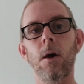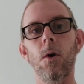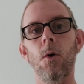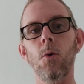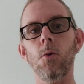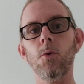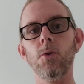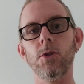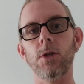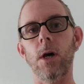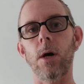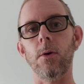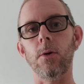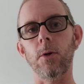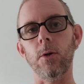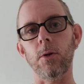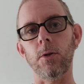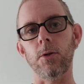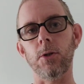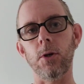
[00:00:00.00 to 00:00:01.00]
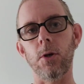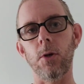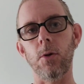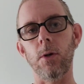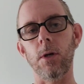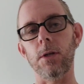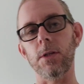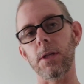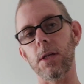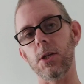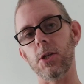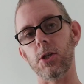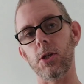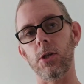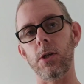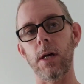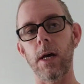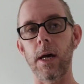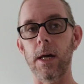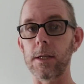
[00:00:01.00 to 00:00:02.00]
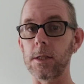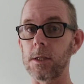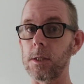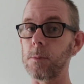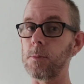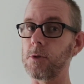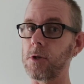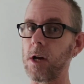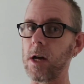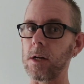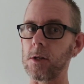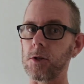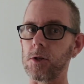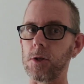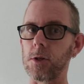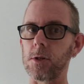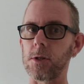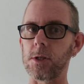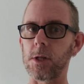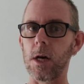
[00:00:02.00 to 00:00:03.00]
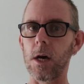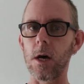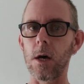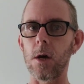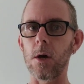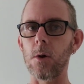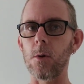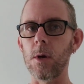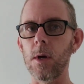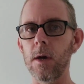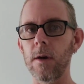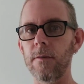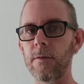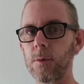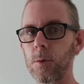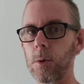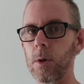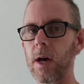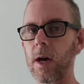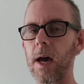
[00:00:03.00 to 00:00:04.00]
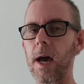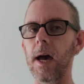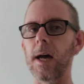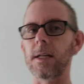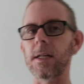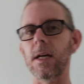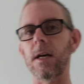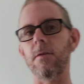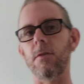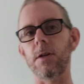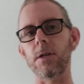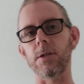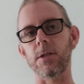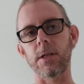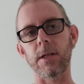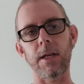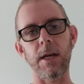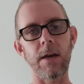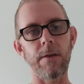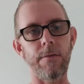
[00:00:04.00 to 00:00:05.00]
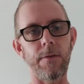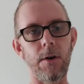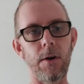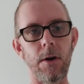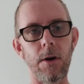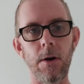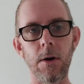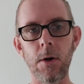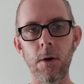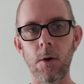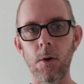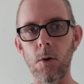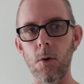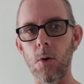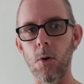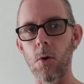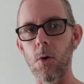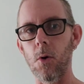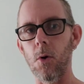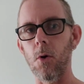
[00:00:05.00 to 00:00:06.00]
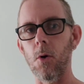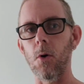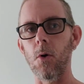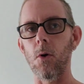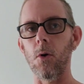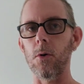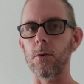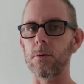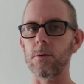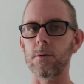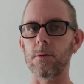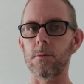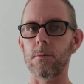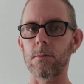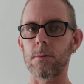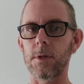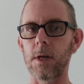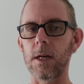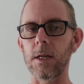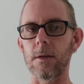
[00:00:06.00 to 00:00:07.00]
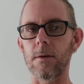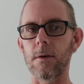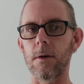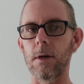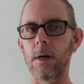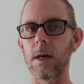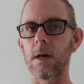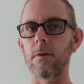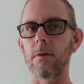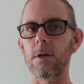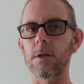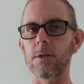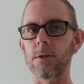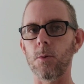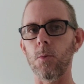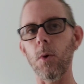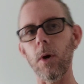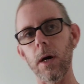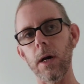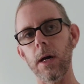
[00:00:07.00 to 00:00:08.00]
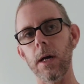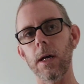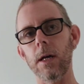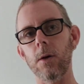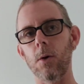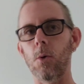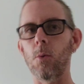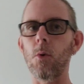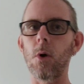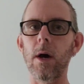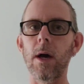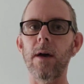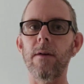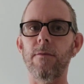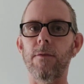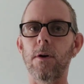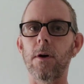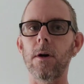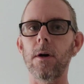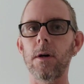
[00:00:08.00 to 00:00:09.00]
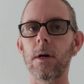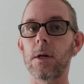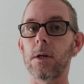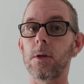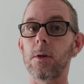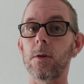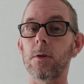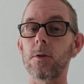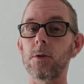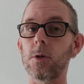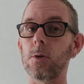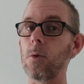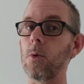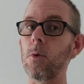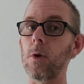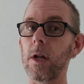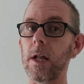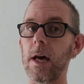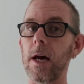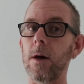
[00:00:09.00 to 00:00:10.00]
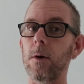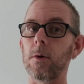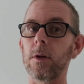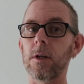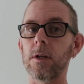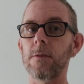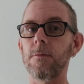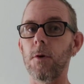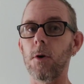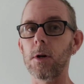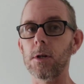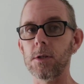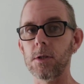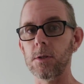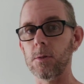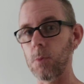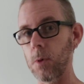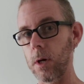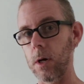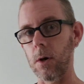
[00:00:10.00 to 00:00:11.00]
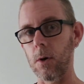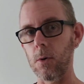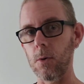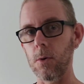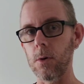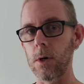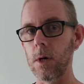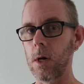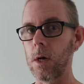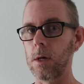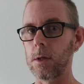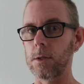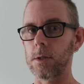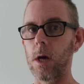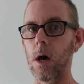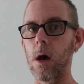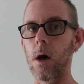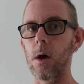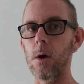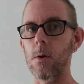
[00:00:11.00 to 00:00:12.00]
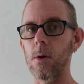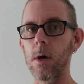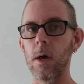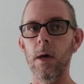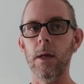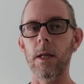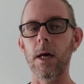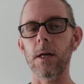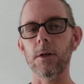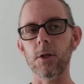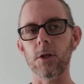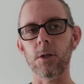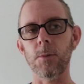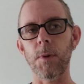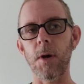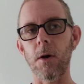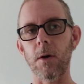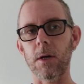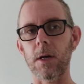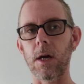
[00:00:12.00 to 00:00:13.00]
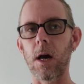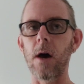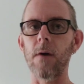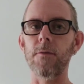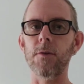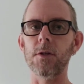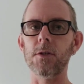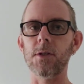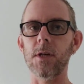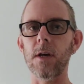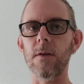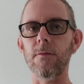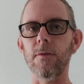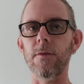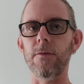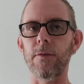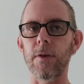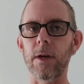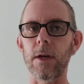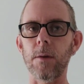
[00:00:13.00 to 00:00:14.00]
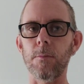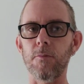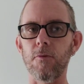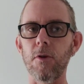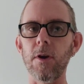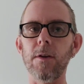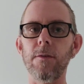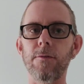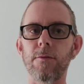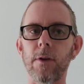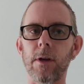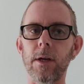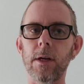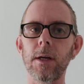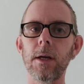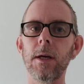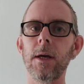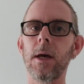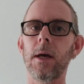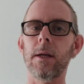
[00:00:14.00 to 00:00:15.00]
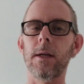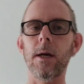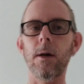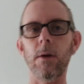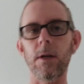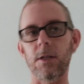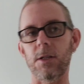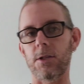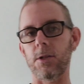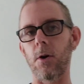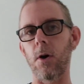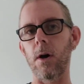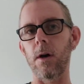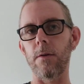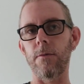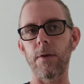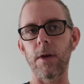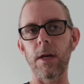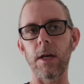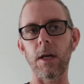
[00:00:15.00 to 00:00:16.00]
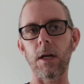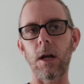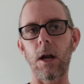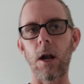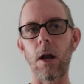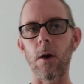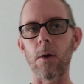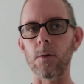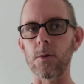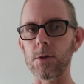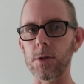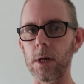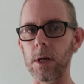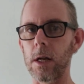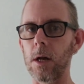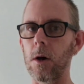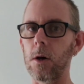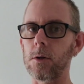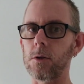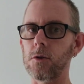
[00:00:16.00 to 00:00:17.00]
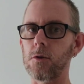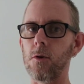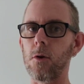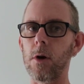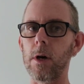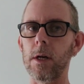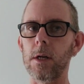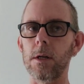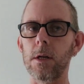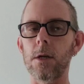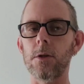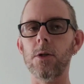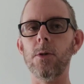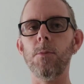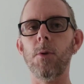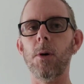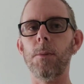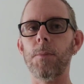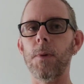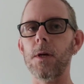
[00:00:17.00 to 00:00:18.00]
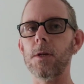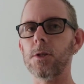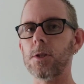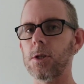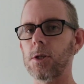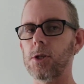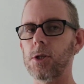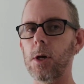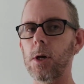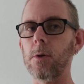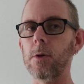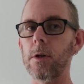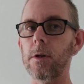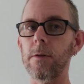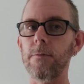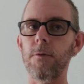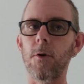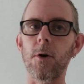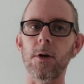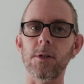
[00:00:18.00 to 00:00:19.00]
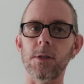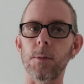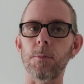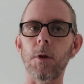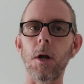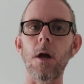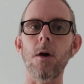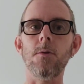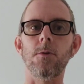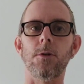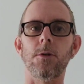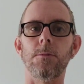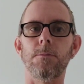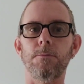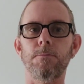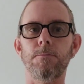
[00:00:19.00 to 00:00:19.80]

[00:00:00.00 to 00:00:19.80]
Also, you can do addition and subtraction. So if you want to add areas together or take areas away or whatever, you can do all of that on the device as well. So that just about covers everything briefly. Now let's dive in close, and I'll try and do my best to show you the device up close.